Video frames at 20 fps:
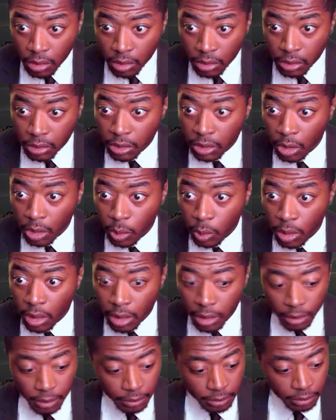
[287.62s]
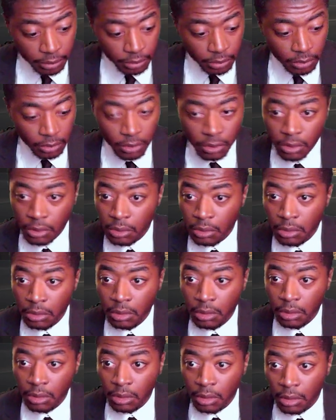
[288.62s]
leaving. You know what?
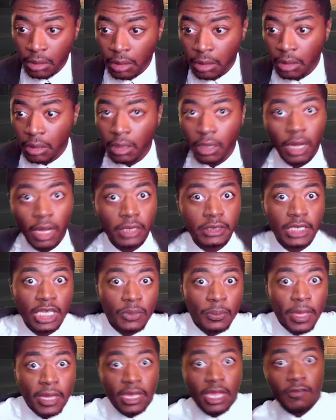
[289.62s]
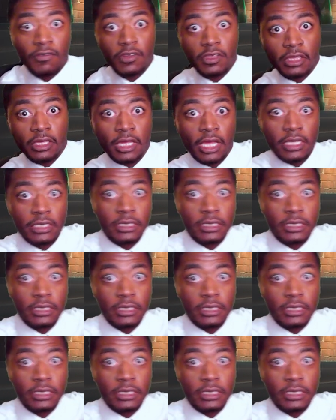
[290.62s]
Let me borrow that. I take back everything I